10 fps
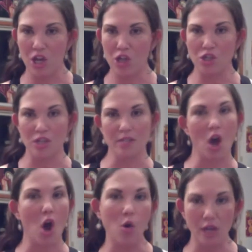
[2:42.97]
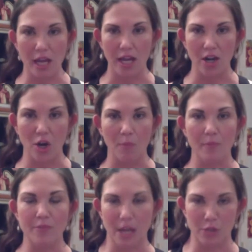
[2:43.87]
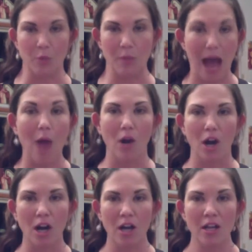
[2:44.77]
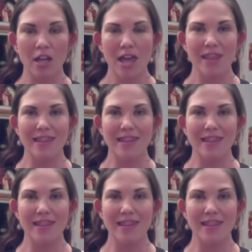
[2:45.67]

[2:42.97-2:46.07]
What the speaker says: she's owning her sexual power. Right.